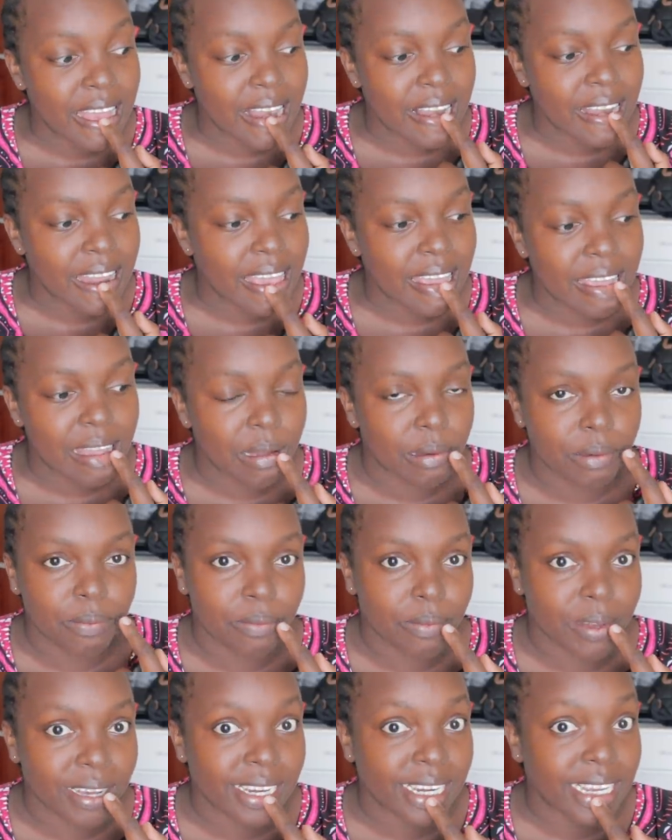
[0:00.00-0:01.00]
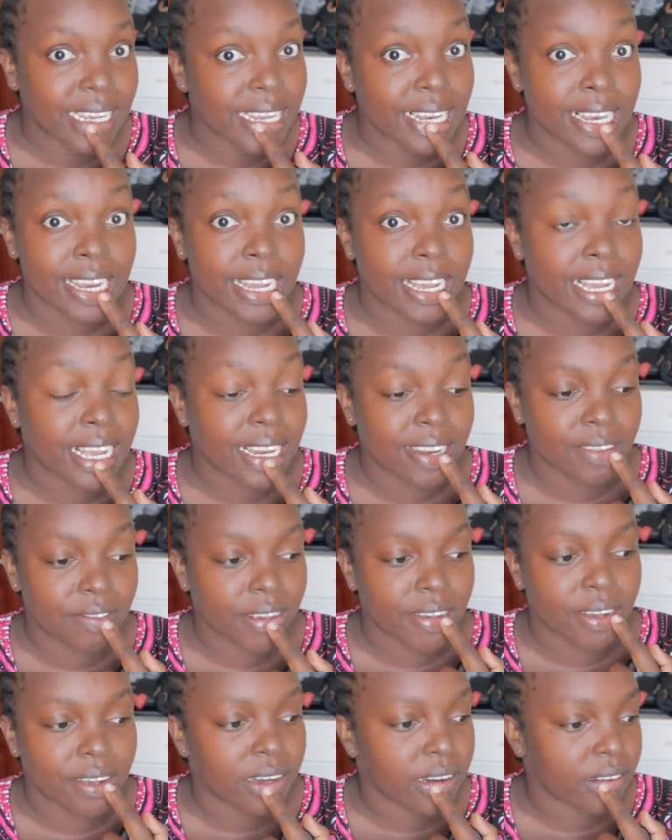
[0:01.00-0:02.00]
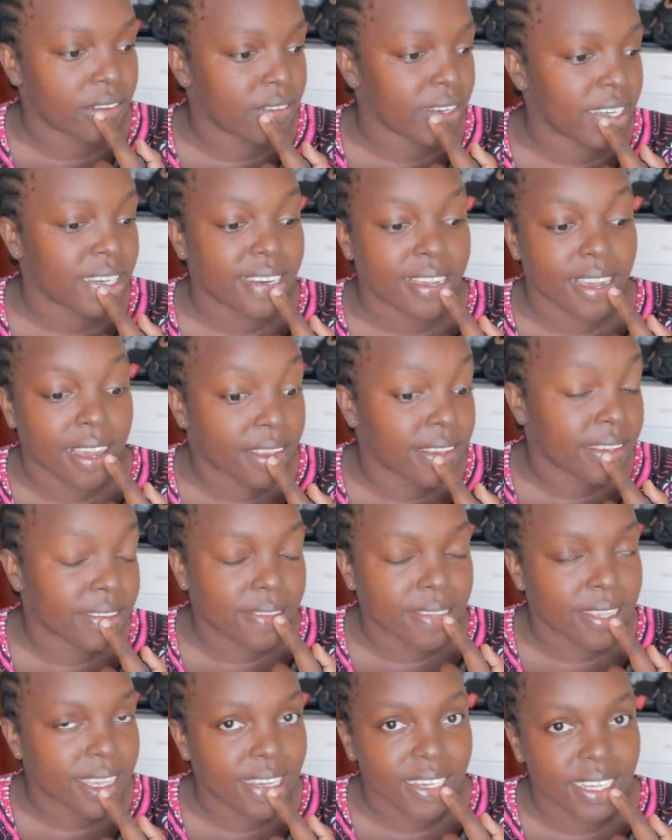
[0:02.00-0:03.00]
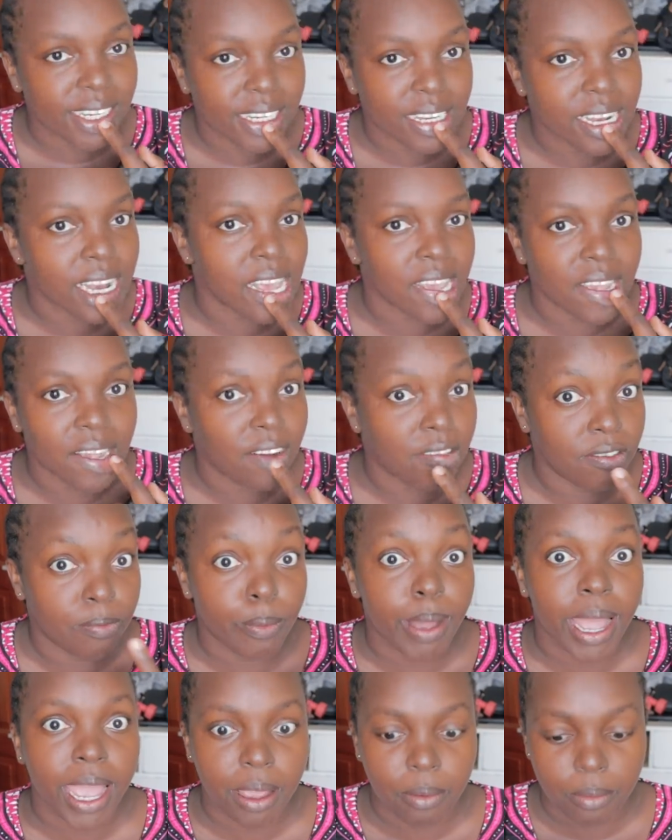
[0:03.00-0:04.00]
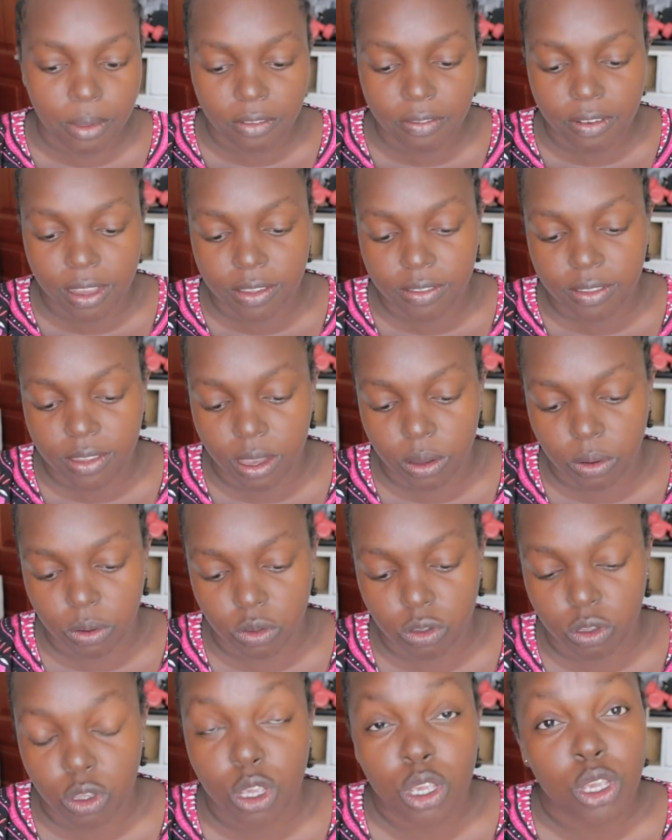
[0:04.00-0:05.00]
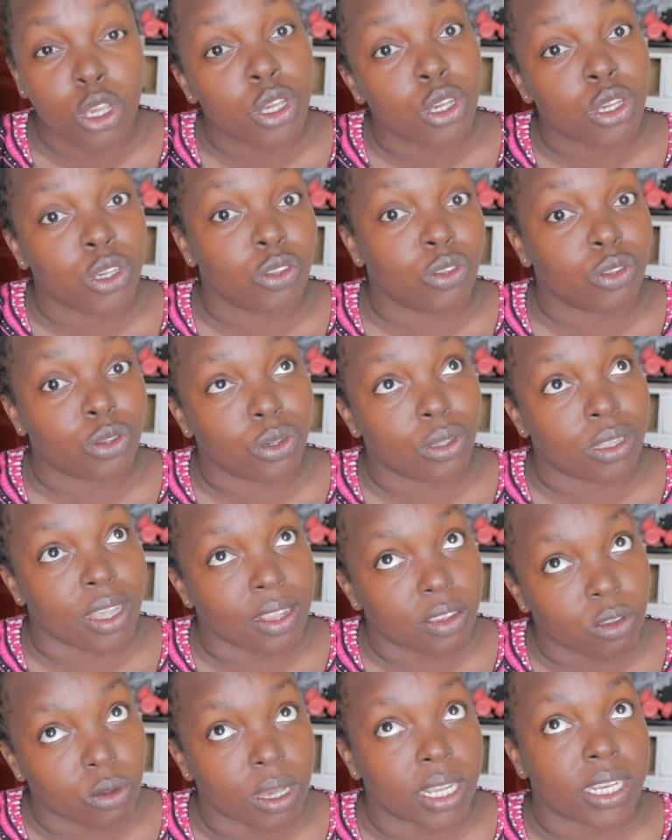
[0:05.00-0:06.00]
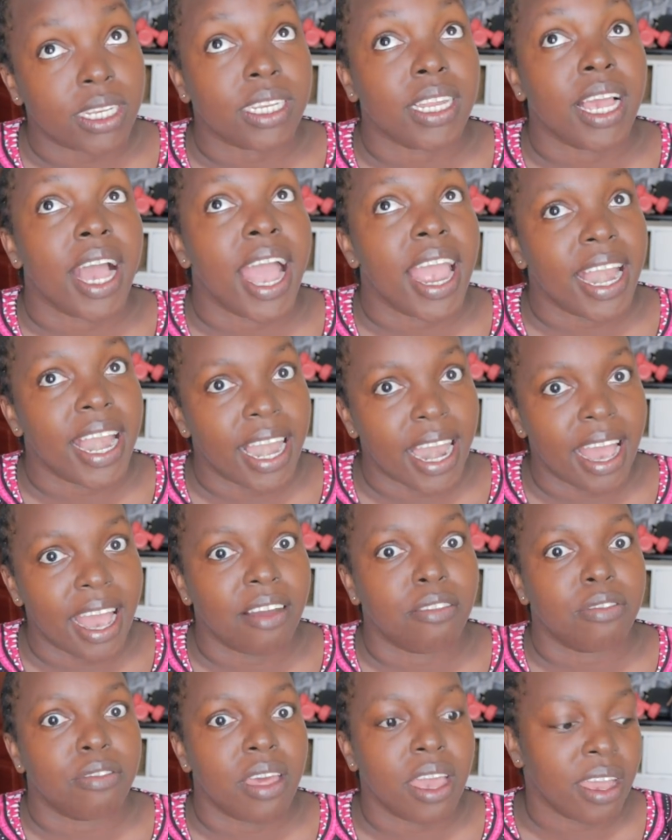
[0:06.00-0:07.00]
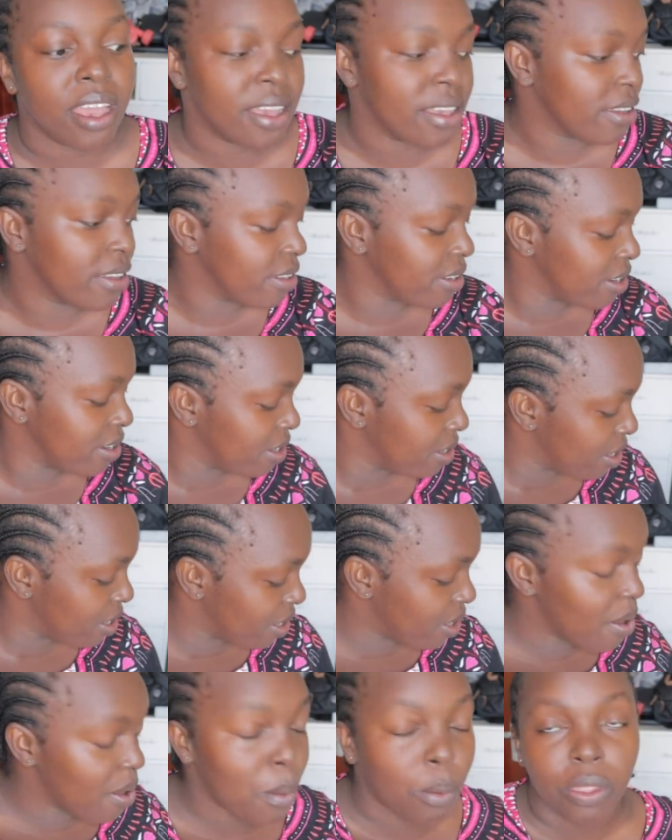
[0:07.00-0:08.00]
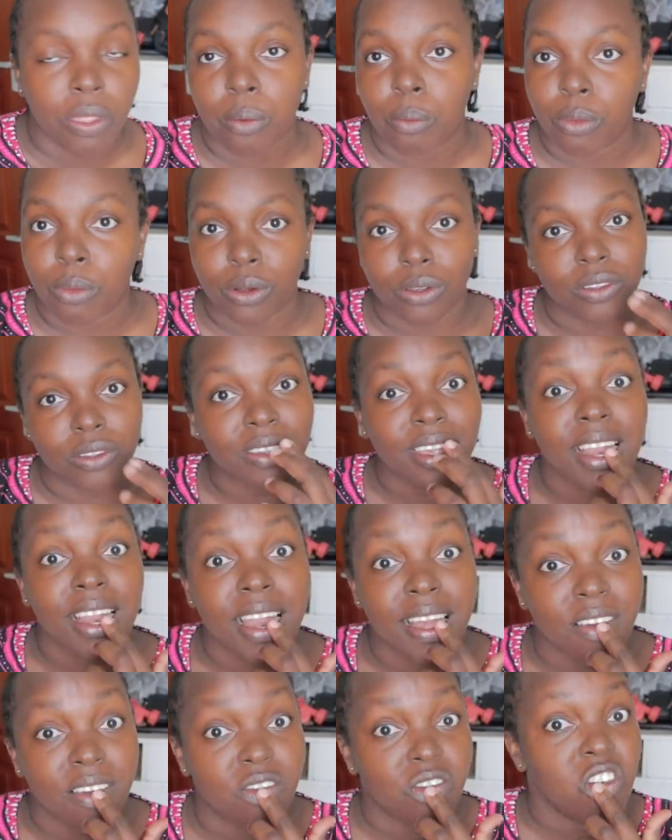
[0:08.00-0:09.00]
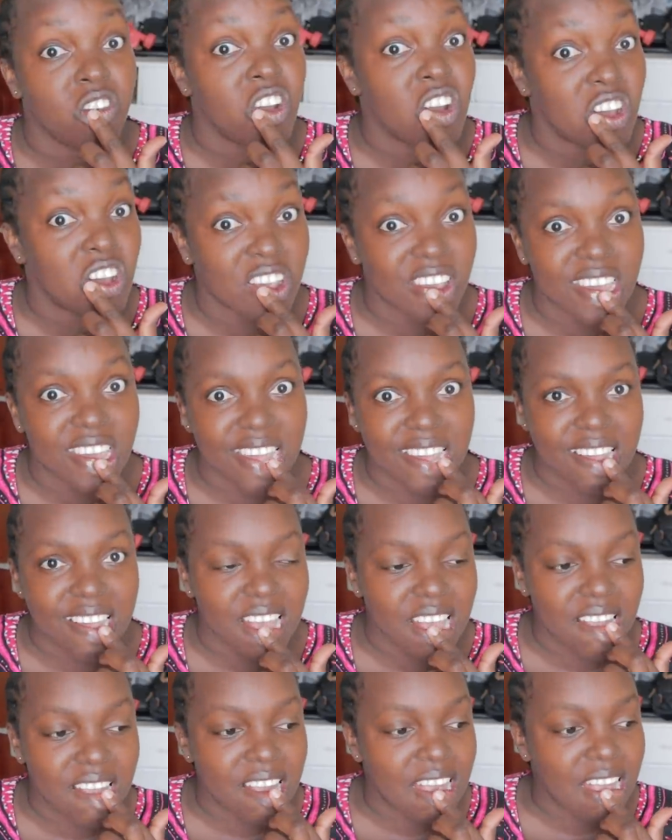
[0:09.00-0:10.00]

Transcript: like money, like I'm living out of it. I can see it like buying my first house. So that's what I love the most. I love vlogging,